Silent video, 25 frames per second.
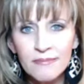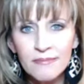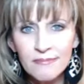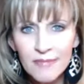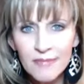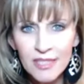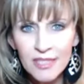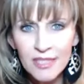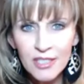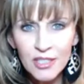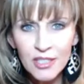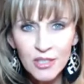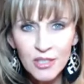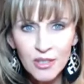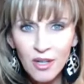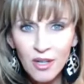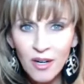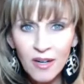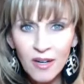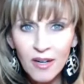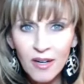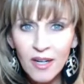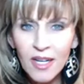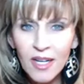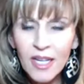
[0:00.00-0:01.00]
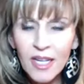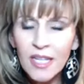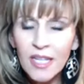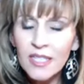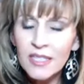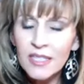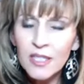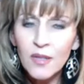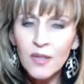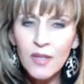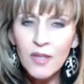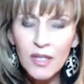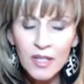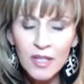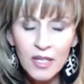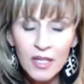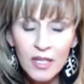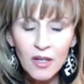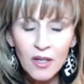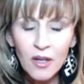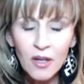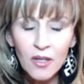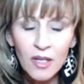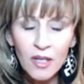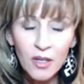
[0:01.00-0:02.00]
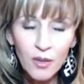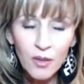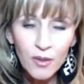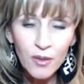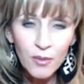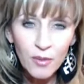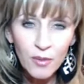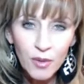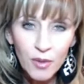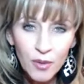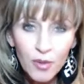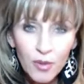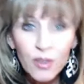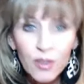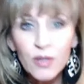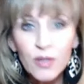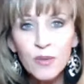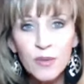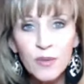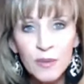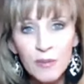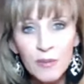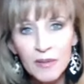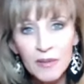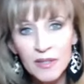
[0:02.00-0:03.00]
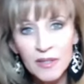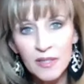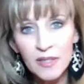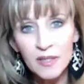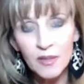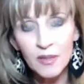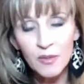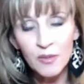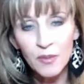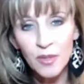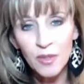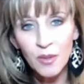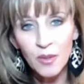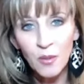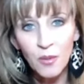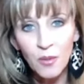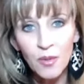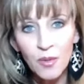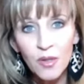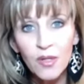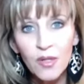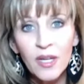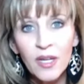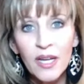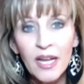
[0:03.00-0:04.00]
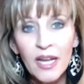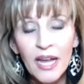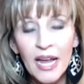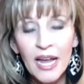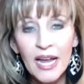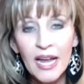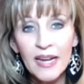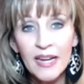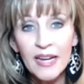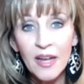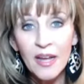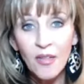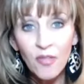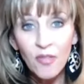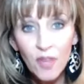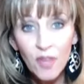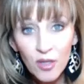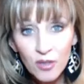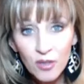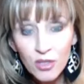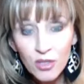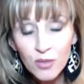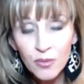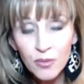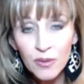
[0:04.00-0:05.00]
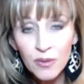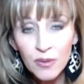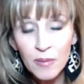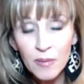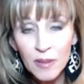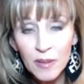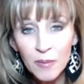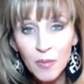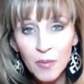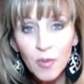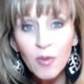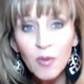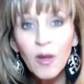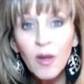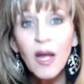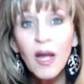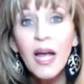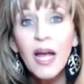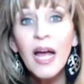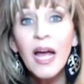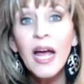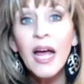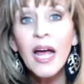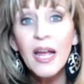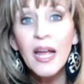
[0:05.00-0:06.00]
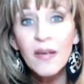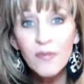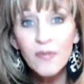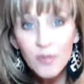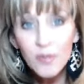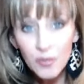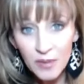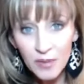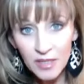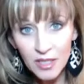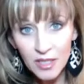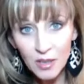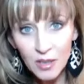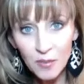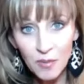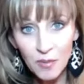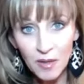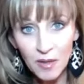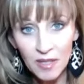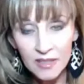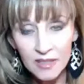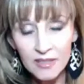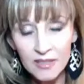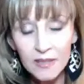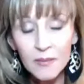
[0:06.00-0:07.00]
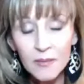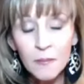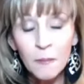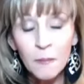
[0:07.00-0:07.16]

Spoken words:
They sure are. So then they not only recruited three, but then the three ordered. And now those three people have three coupons.